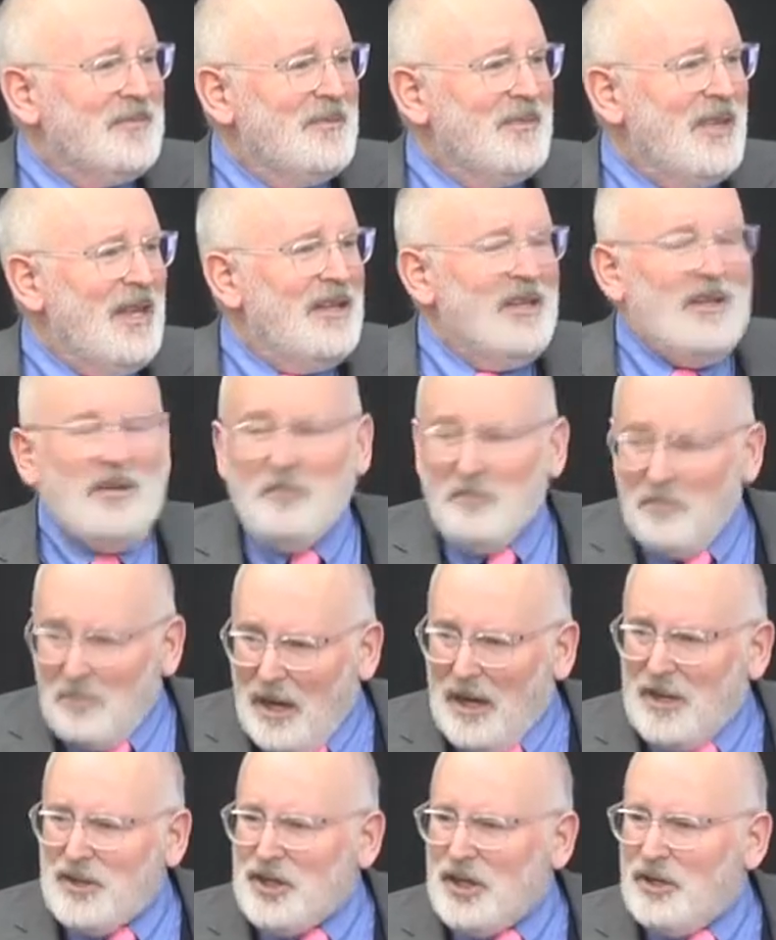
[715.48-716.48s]
than
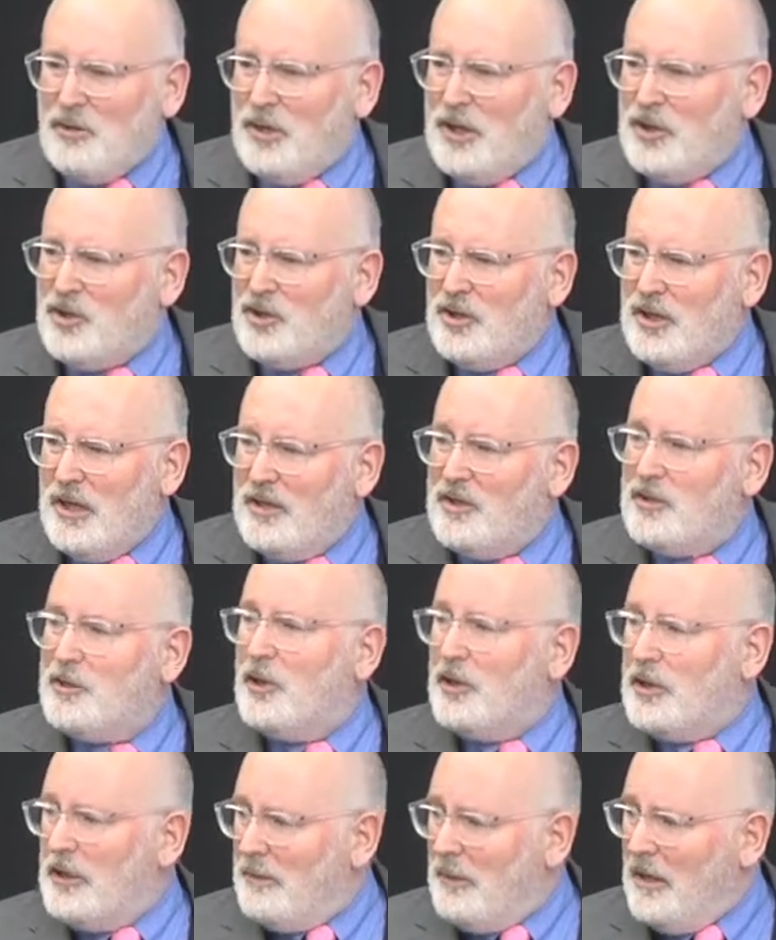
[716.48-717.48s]
my generation, and
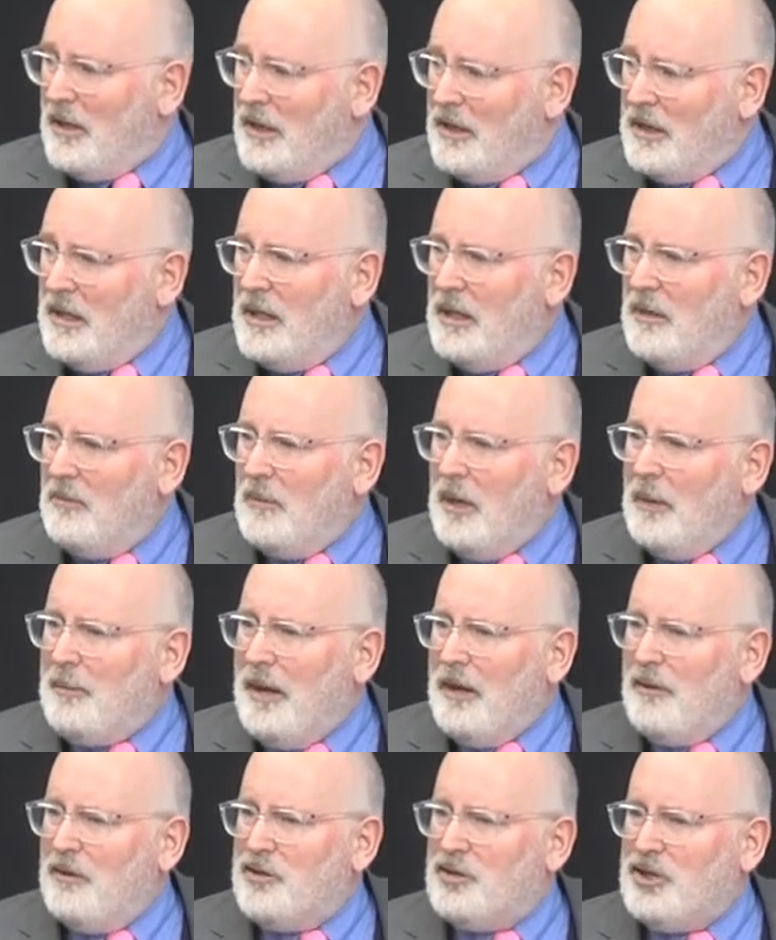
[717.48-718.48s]
certainly my
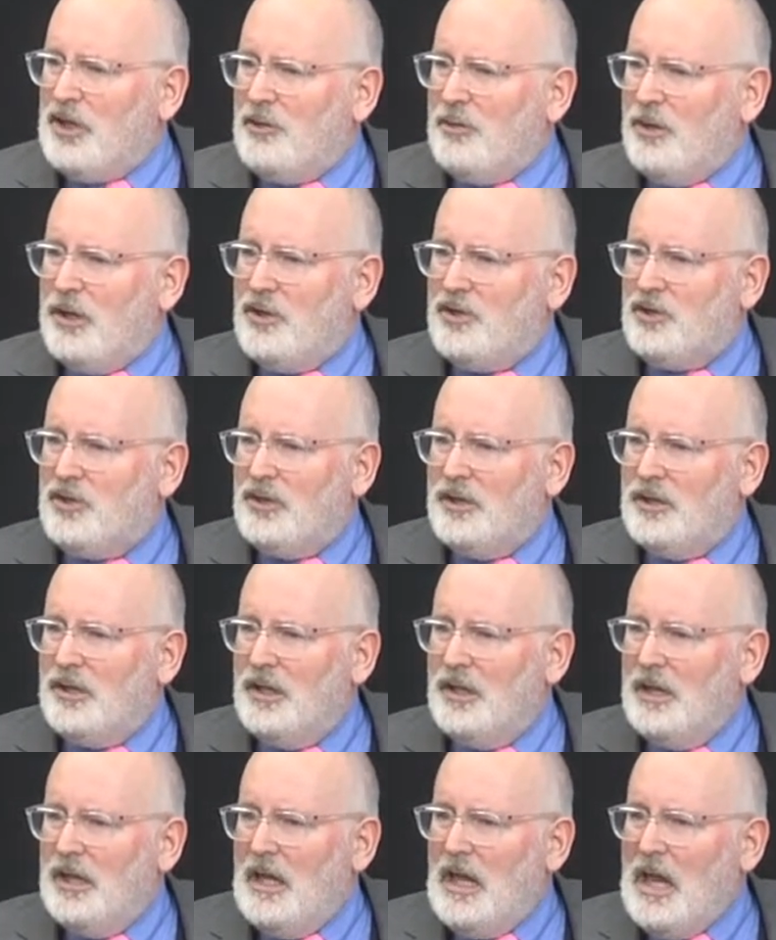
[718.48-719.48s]
parents' generation.
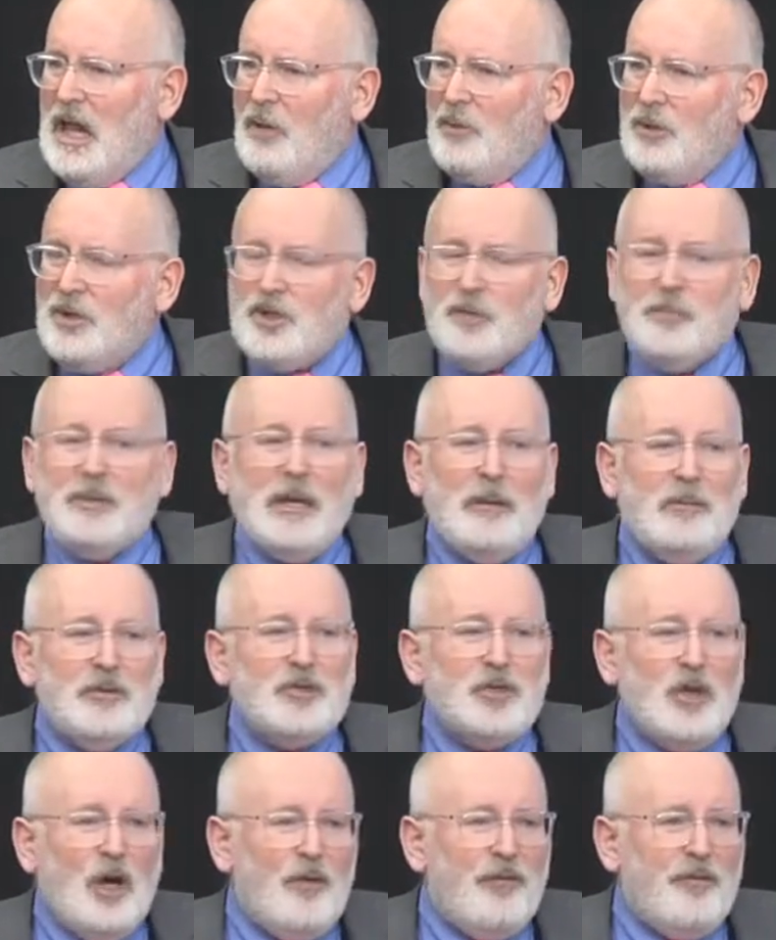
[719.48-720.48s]
And we should be able
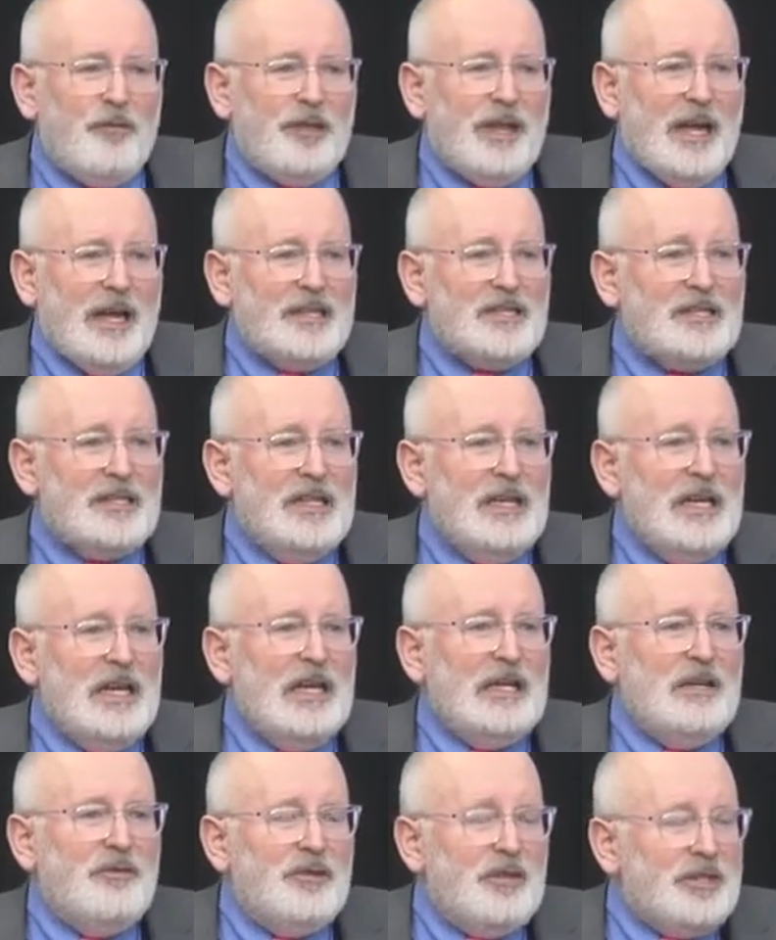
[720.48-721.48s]
to offer that.
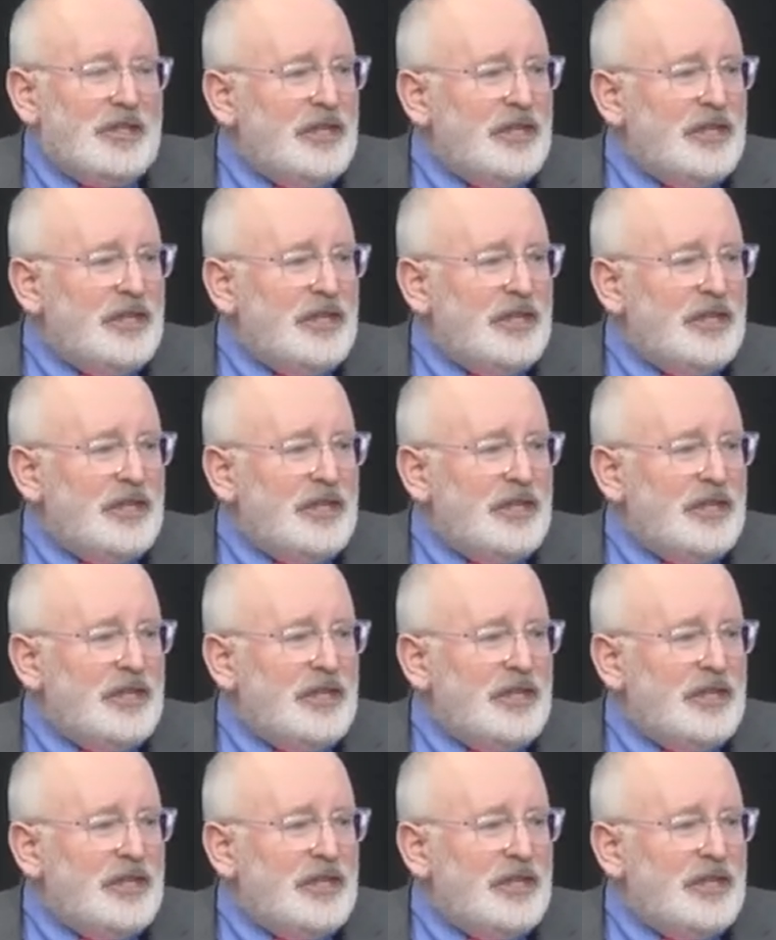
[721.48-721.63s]
And if it